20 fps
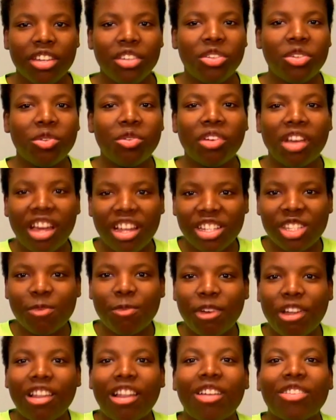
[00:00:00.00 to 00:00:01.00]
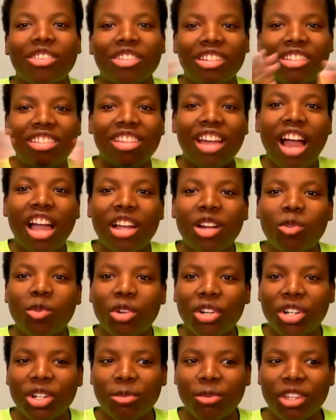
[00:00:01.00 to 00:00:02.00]
Do not spell out the entire
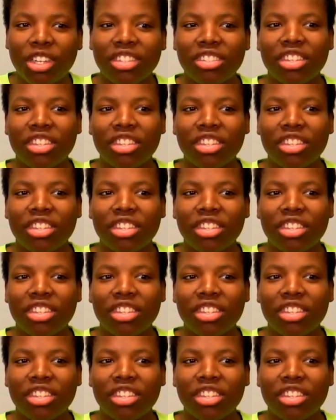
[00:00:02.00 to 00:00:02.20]
word because